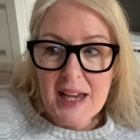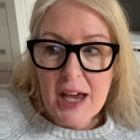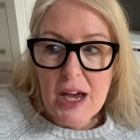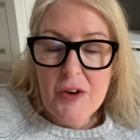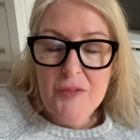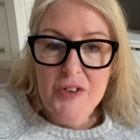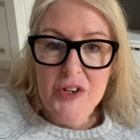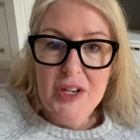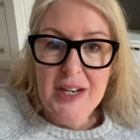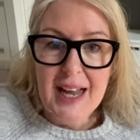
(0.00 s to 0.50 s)

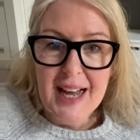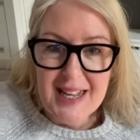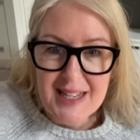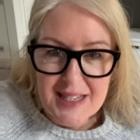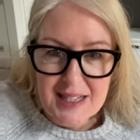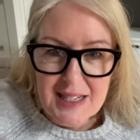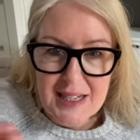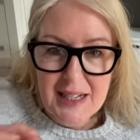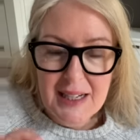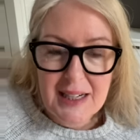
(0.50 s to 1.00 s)

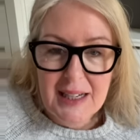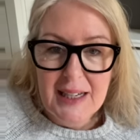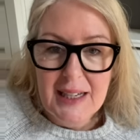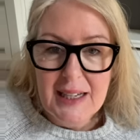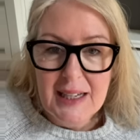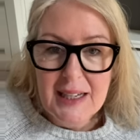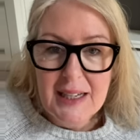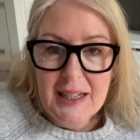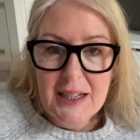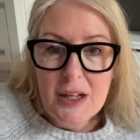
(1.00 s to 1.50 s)

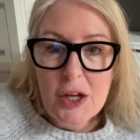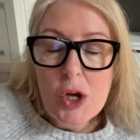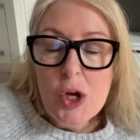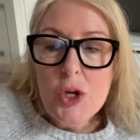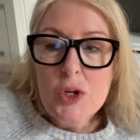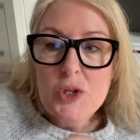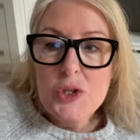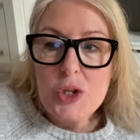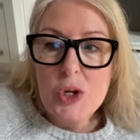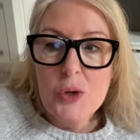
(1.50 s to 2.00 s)
everlastingly,
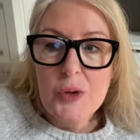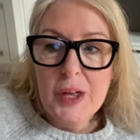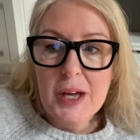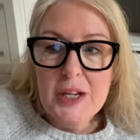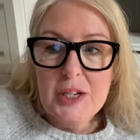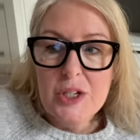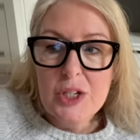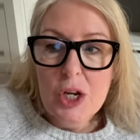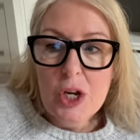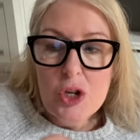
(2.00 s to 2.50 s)
so
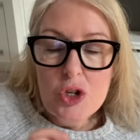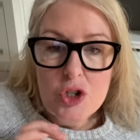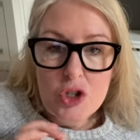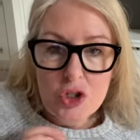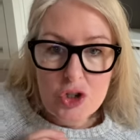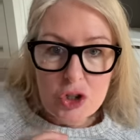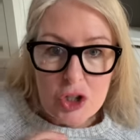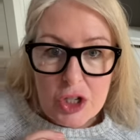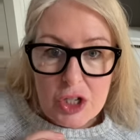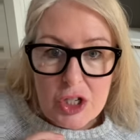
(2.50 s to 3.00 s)
that
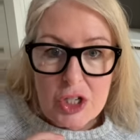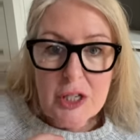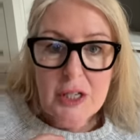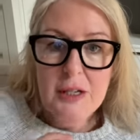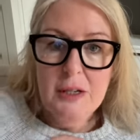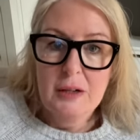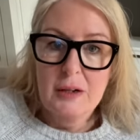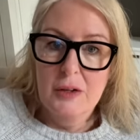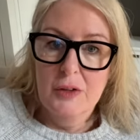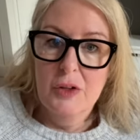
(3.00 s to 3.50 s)
should
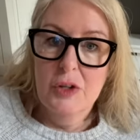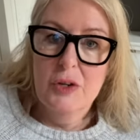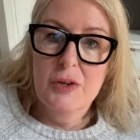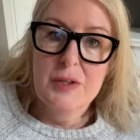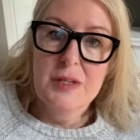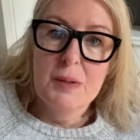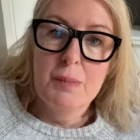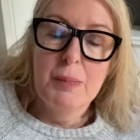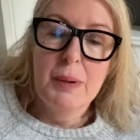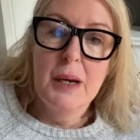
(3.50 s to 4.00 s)
their
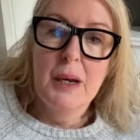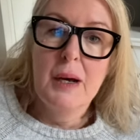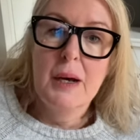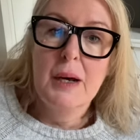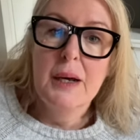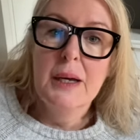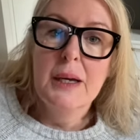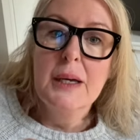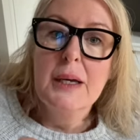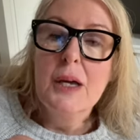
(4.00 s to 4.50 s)

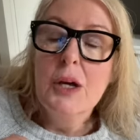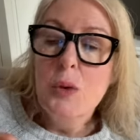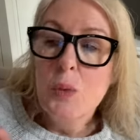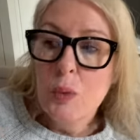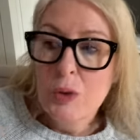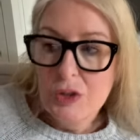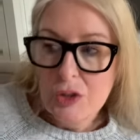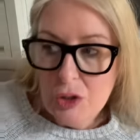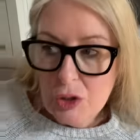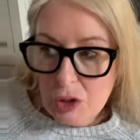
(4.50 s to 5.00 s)
supply
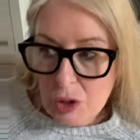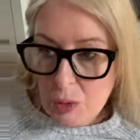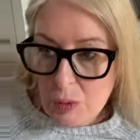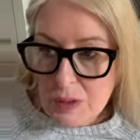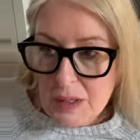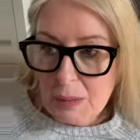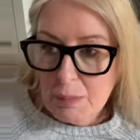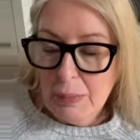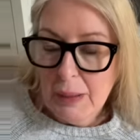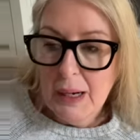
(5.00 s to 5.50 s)
with the new
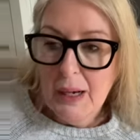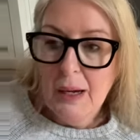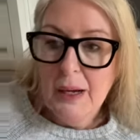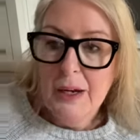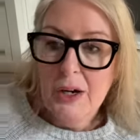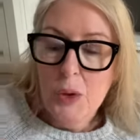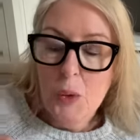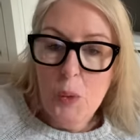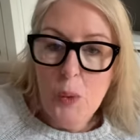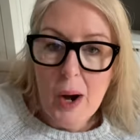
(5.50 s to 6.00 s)

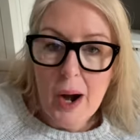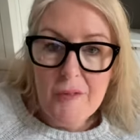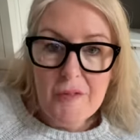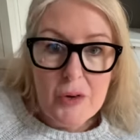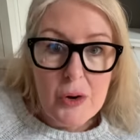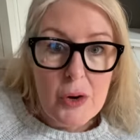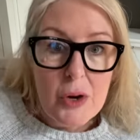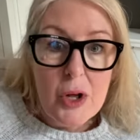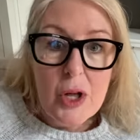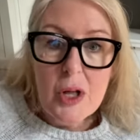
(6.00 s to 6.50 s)
supplier,
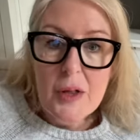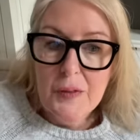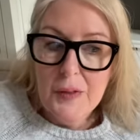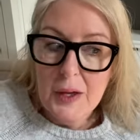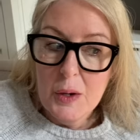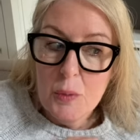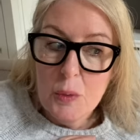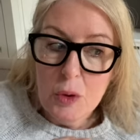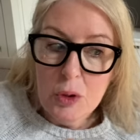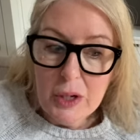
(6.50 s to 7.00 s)
whoever
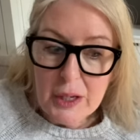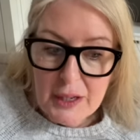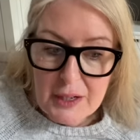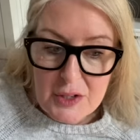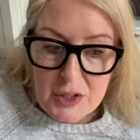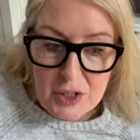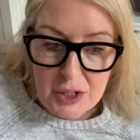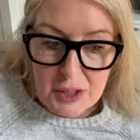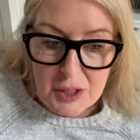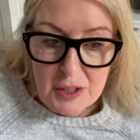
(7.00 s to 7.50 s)
they walk
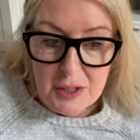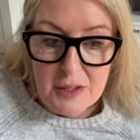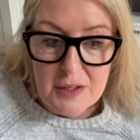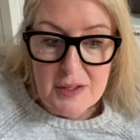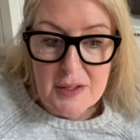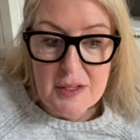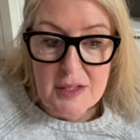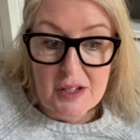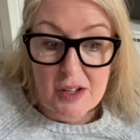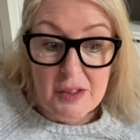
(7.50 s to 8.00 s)
into the
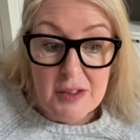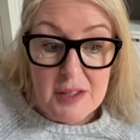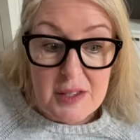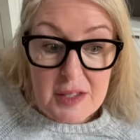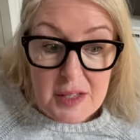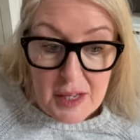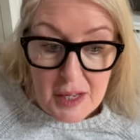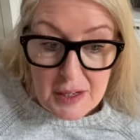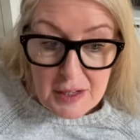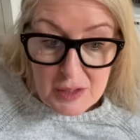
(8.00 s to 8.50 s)

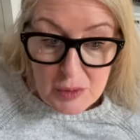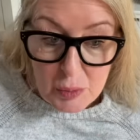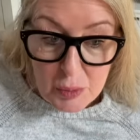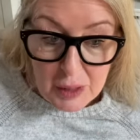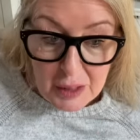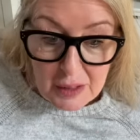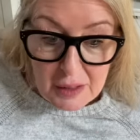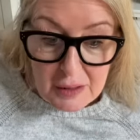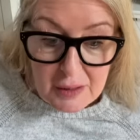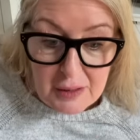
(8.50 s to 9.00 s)
sunset
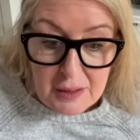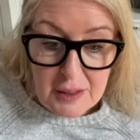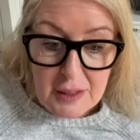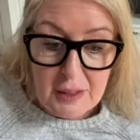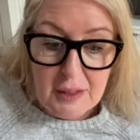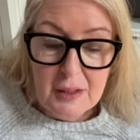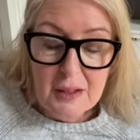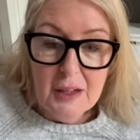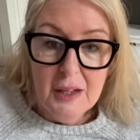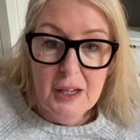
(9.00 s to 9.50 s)
with,
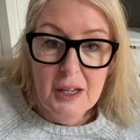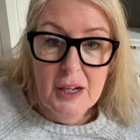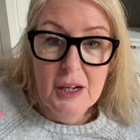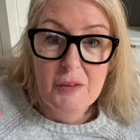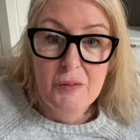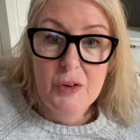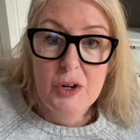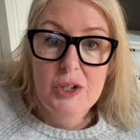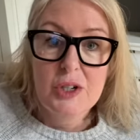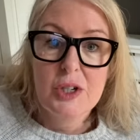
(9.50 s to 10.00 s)
in
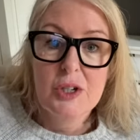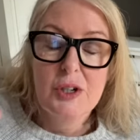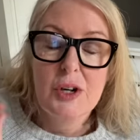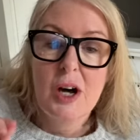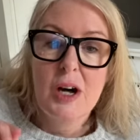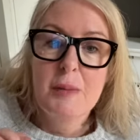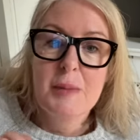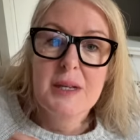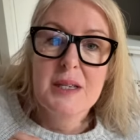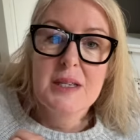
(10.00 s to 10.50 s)
inverted
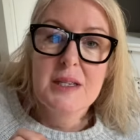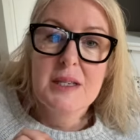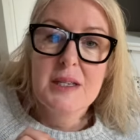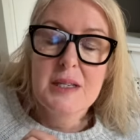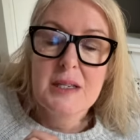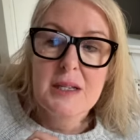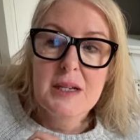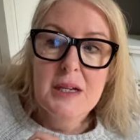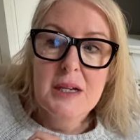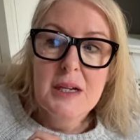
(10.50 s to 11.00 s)
commas,